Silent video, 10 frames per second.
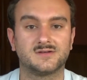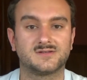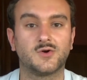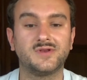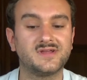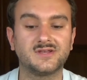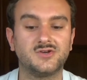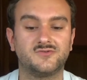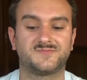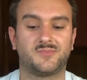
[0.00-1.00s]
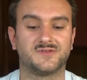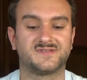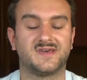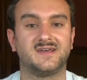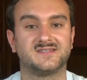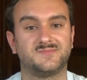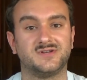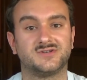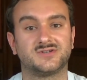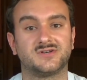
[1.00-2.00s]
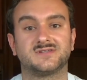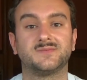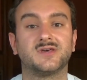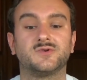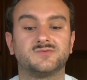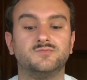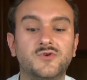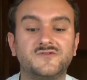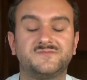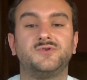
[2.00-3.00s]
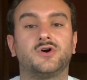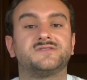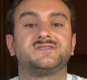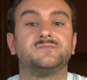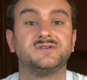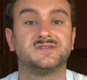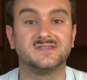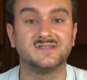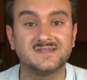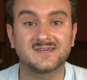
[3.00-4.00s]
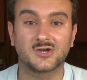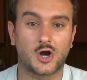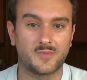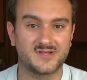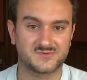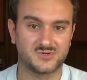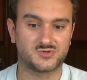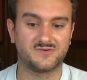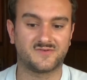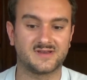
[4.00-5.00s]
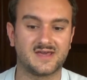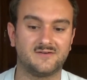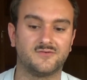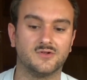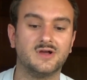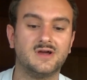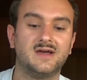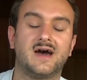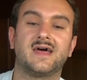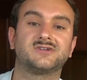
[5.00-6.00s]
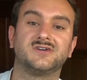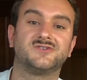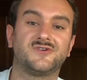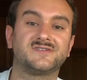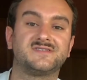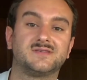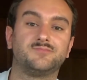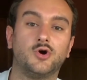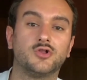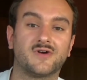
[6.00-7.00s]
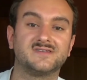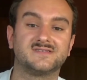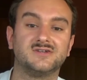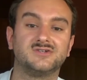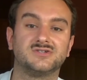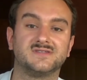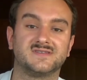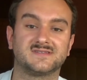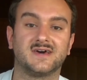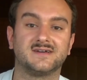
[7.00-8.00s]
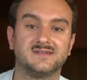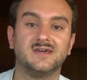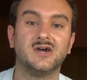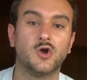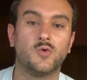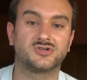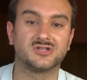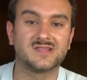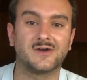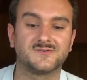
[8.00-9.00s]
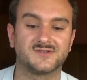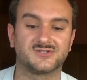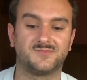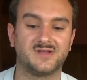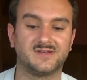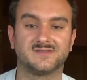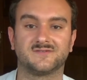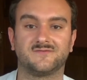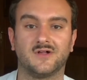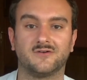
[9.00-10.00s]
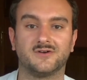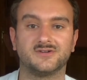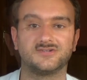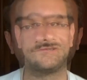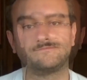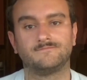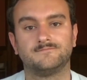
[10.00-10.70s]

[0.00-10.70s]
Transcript: So we need a new response to hate speech, something which moves beyond simply deleting comments which we find hateful, and actually addresses the polarization in society which allows such opinions to flourish.